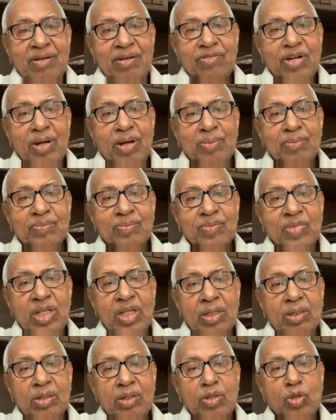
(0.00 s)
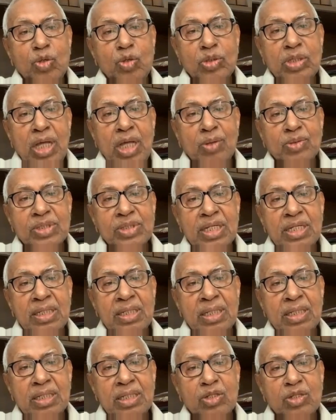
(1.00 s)
From
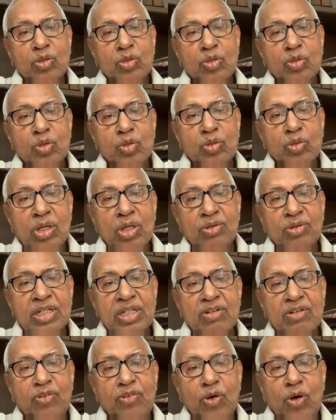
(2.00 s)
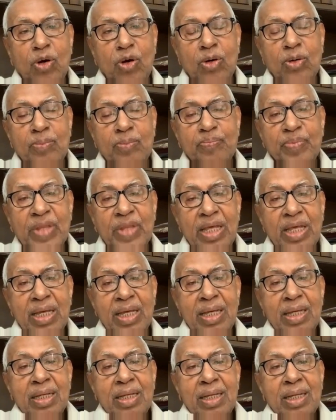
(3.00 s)
2000 to 2004,
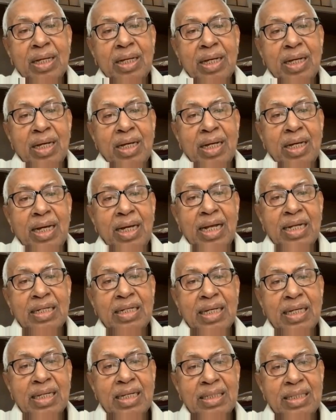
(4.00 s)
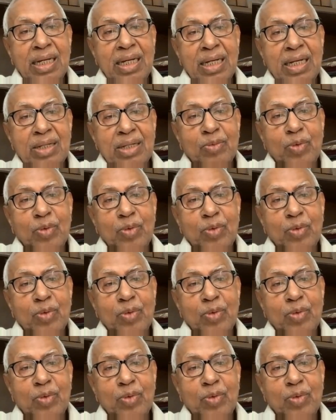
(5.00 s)
under the